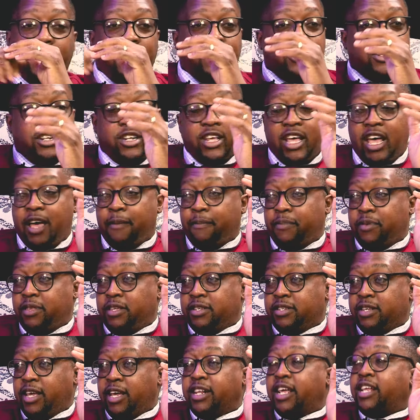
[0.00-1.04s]
I'm actually happy
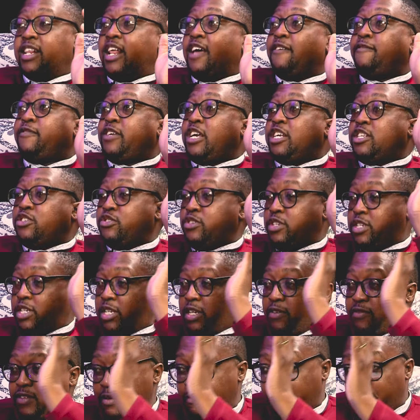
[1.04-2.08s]
this side, and I've just
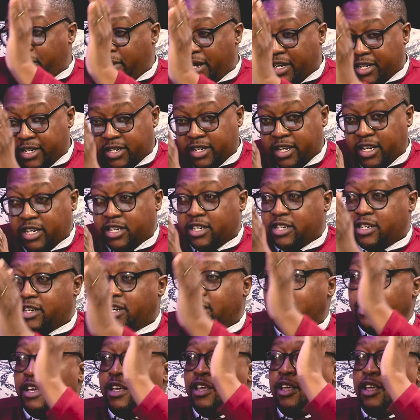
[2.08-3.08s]
received a message